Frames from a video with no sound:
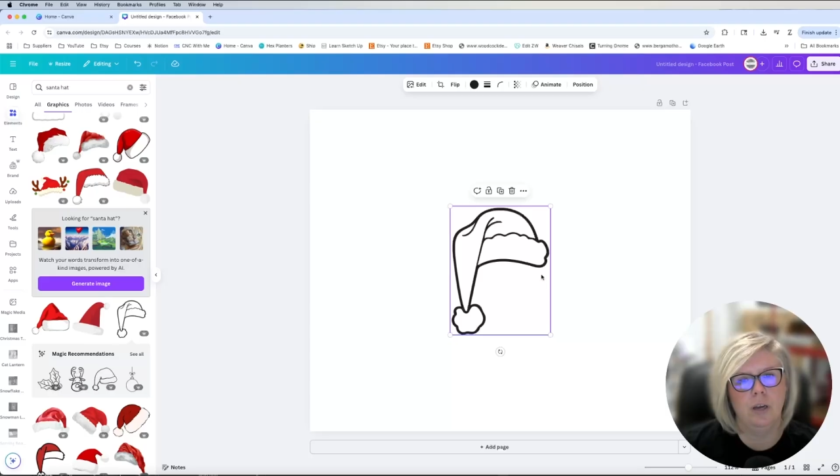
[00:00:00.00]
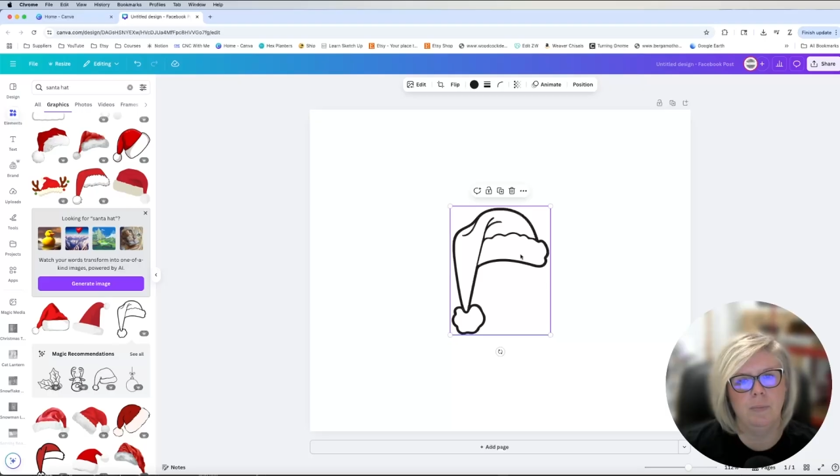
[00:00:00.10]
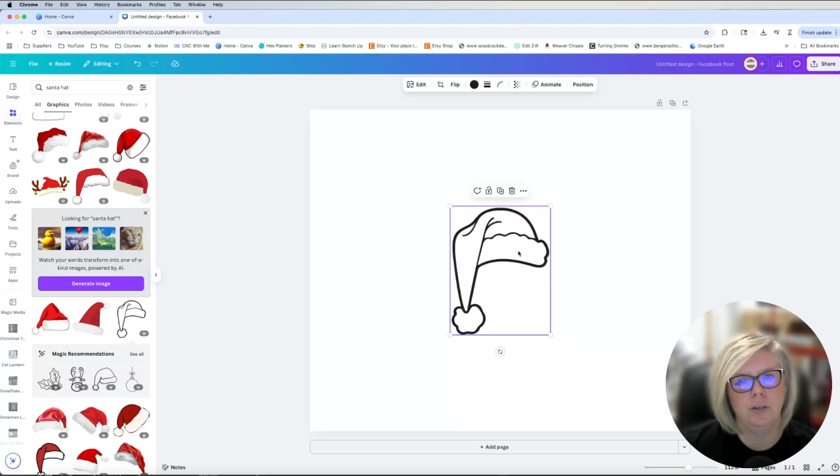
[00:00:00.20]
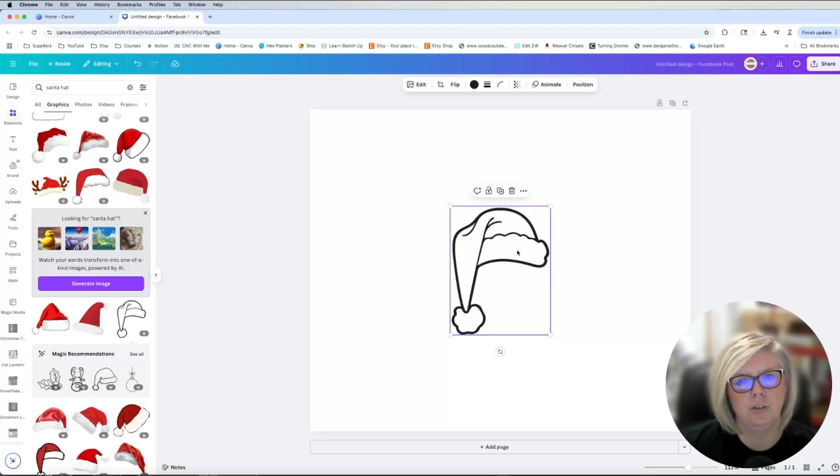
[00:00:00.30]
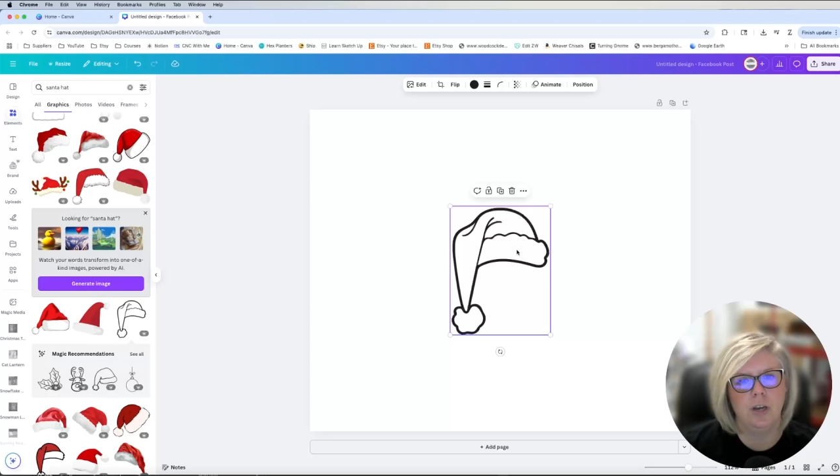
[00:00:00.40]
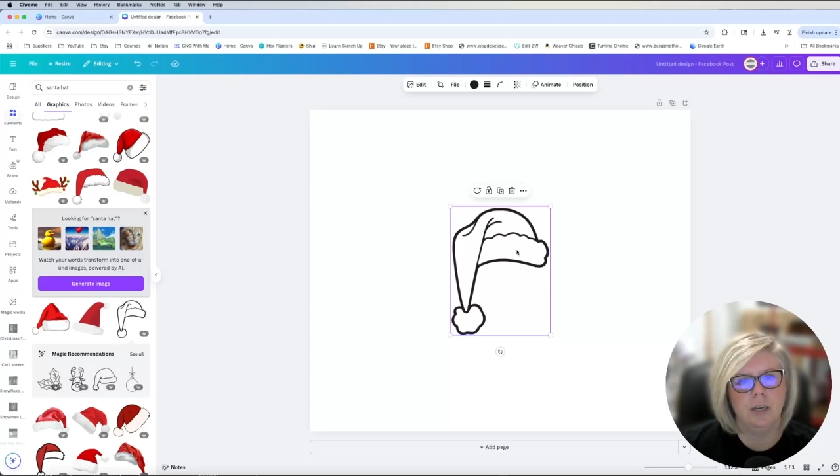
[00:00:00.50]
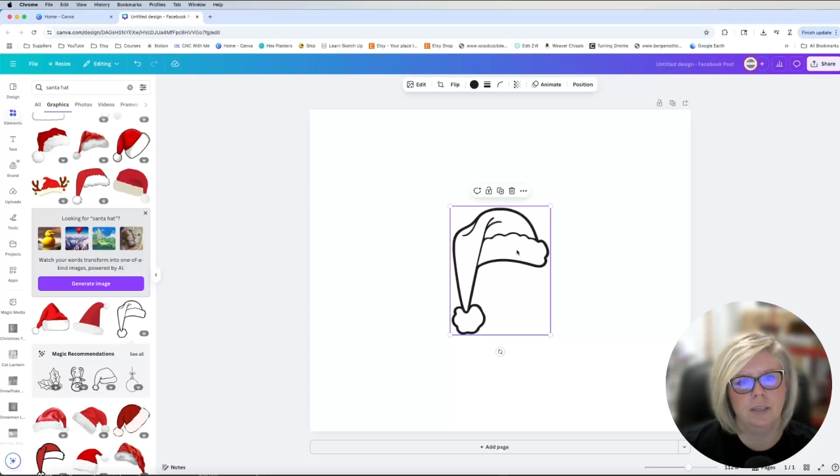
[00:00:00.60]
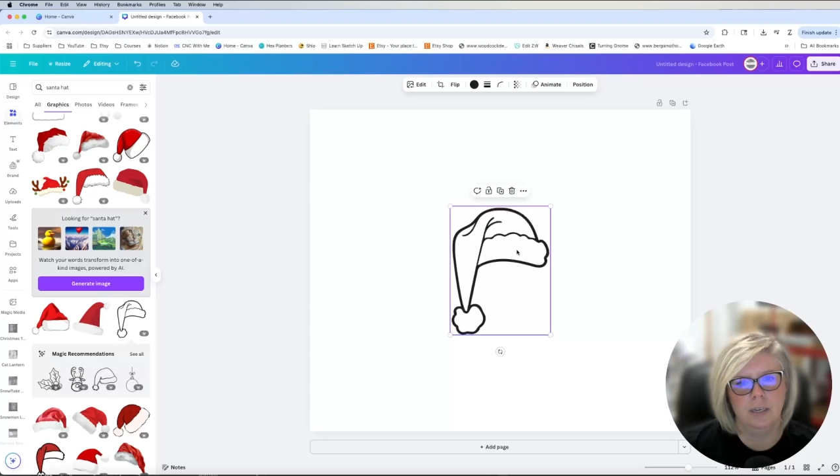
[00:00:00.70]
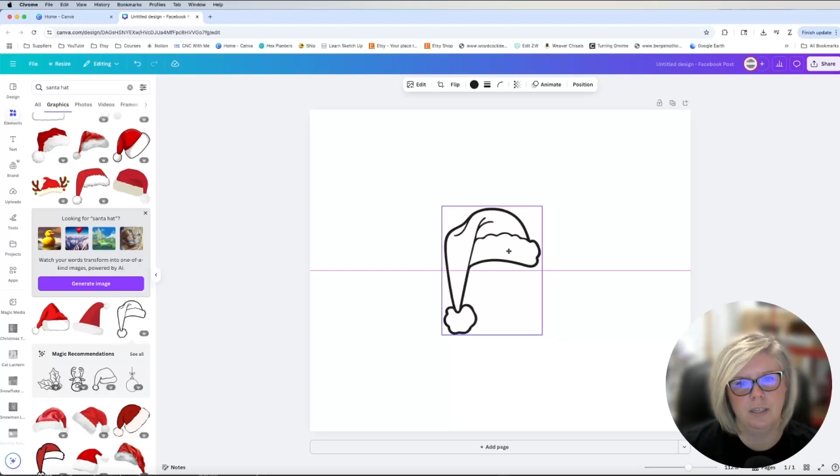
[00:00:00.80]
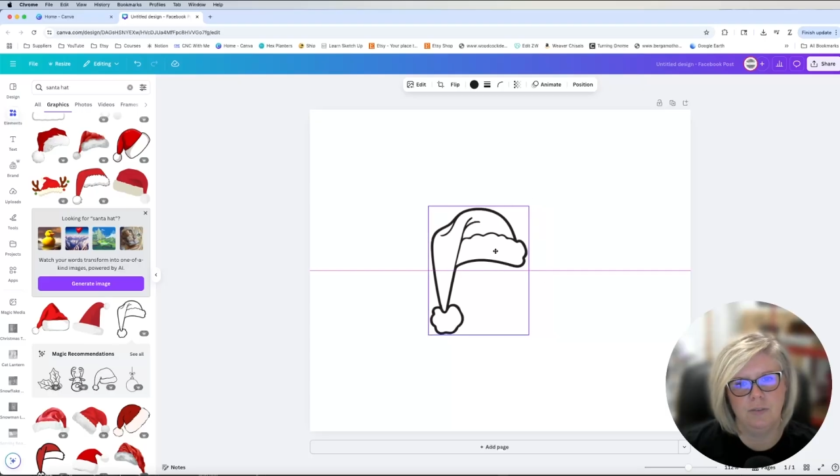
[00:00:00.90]
image as
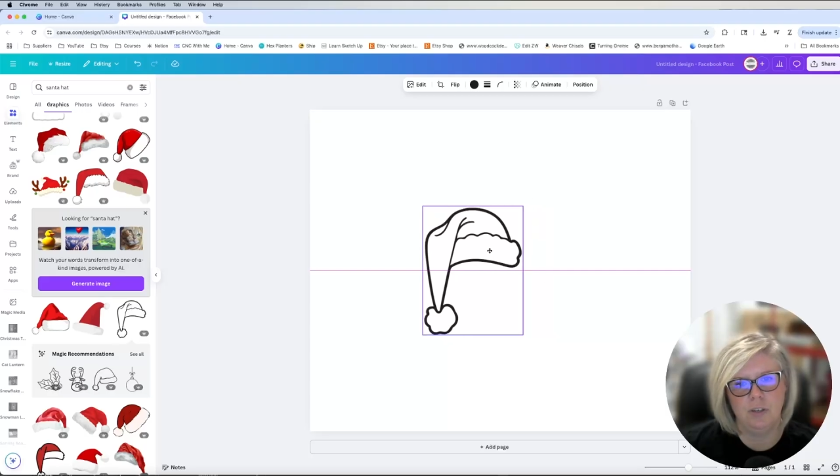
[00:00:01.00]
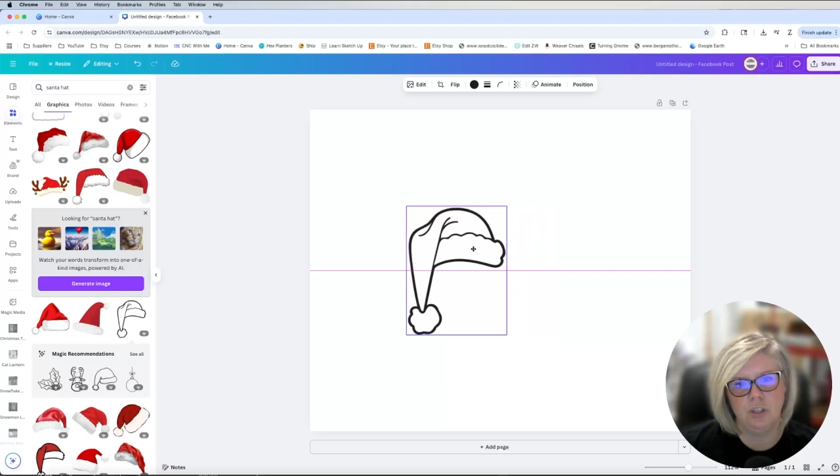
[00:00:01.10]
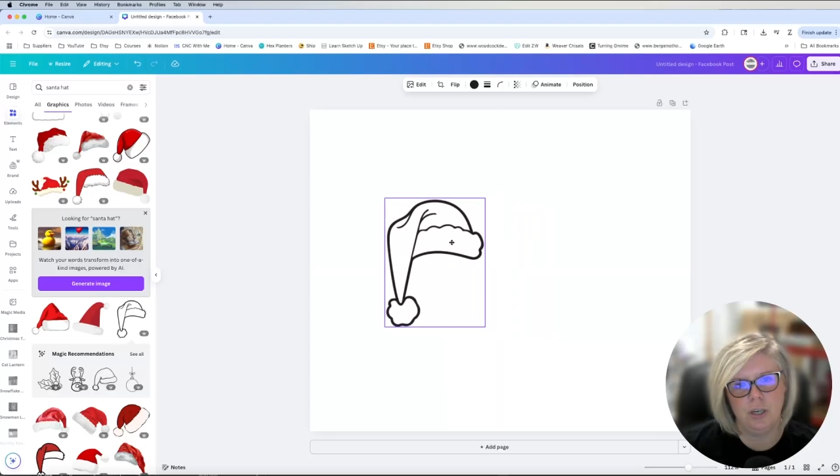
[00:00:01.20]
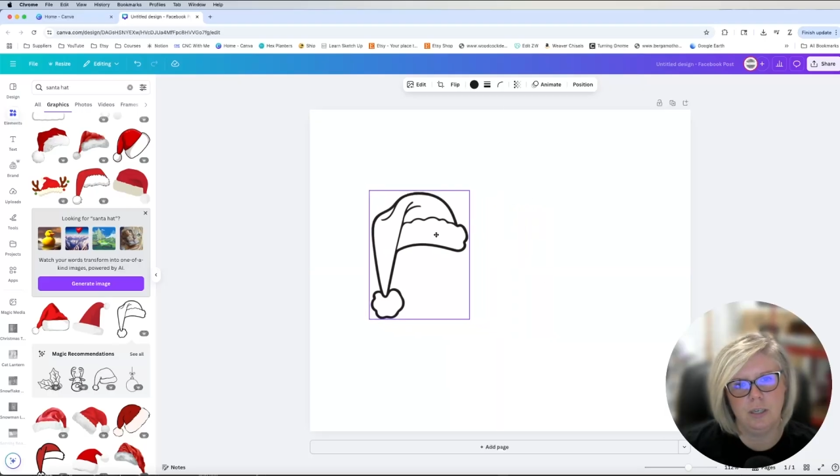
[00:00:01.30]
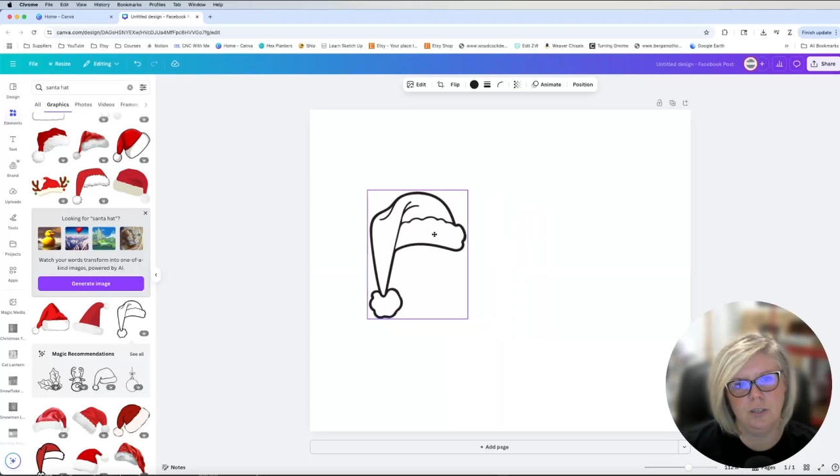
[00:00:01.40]
an SVG.